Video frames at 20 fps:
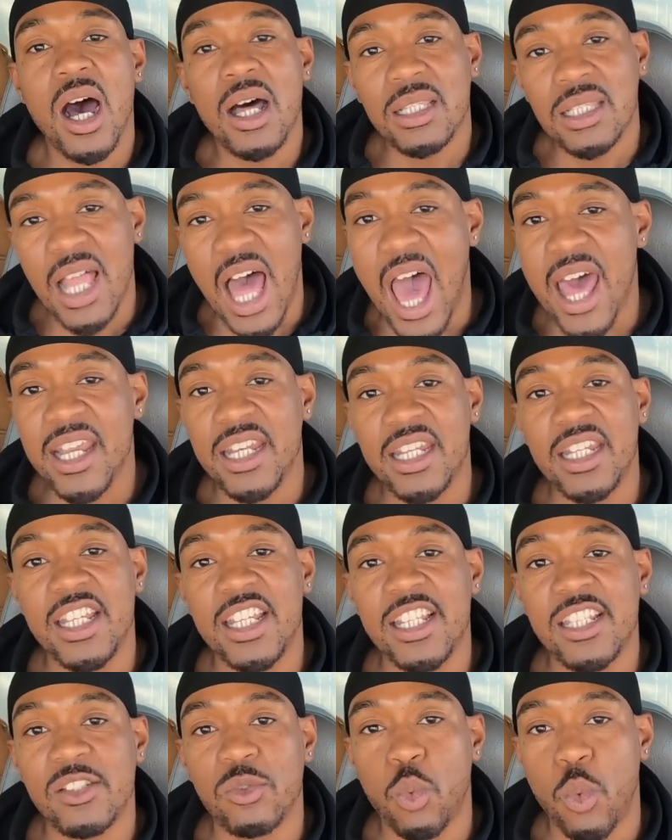a lot of
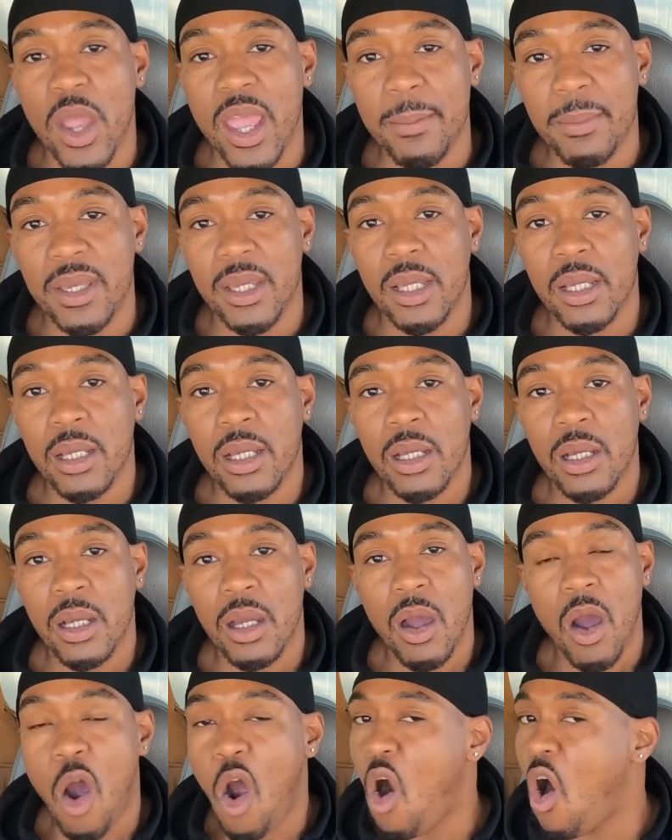these women
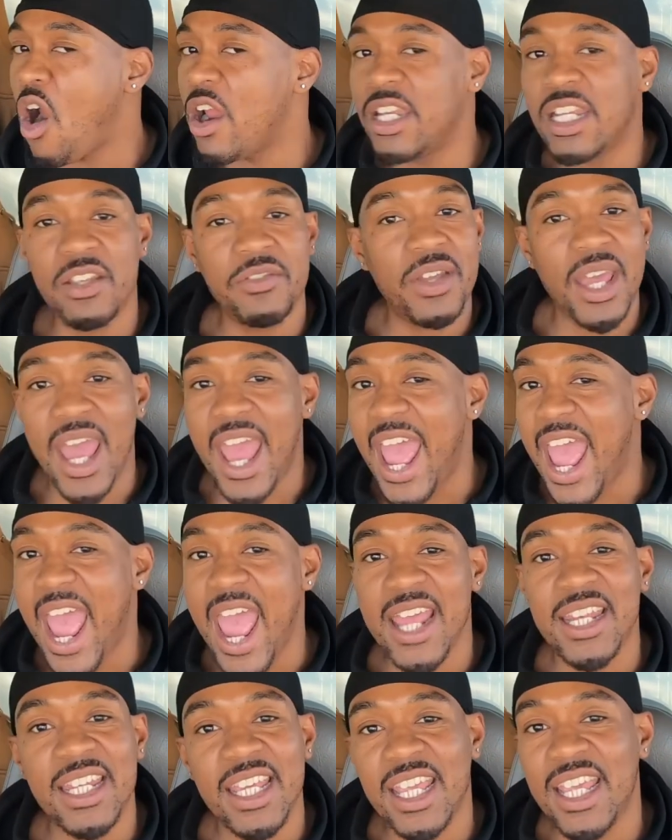aren't even
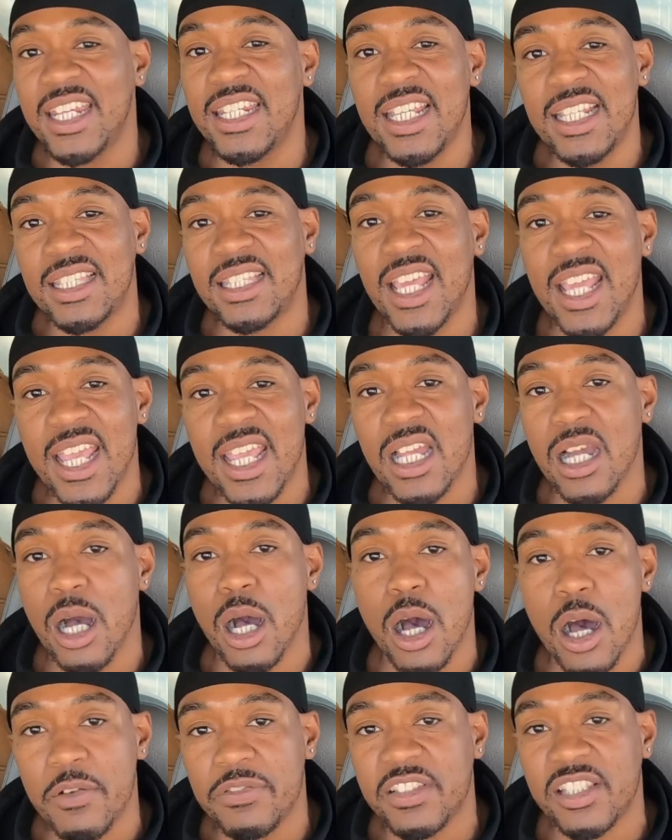adding anything
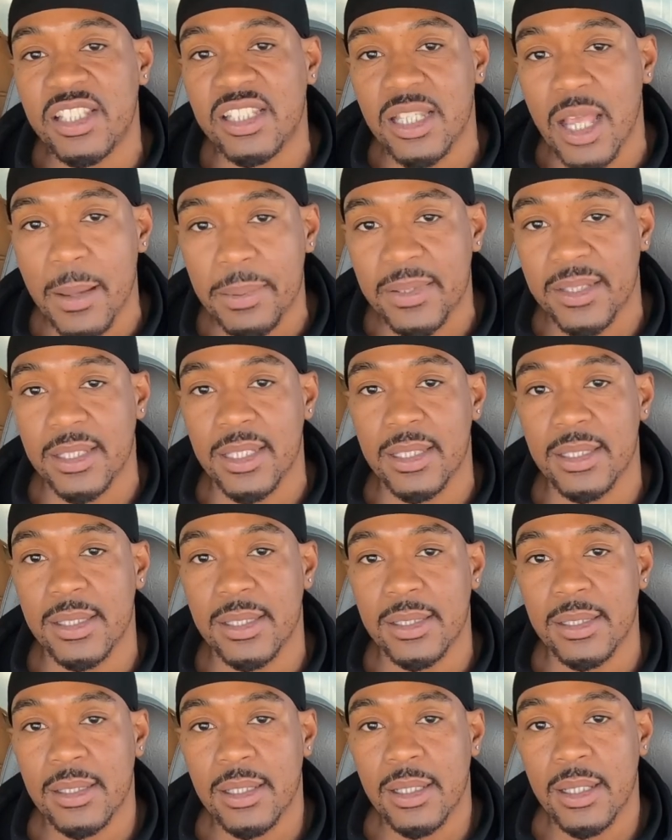of
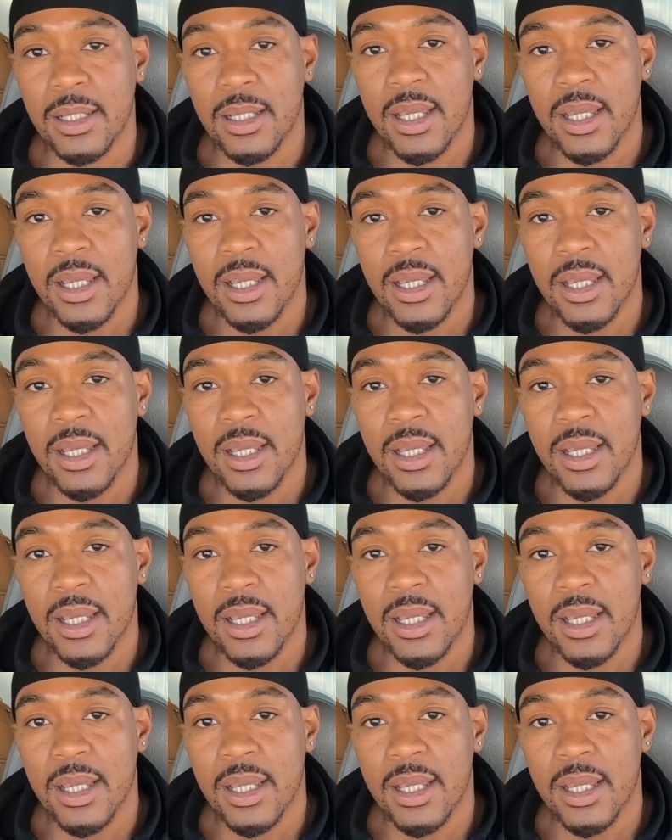substance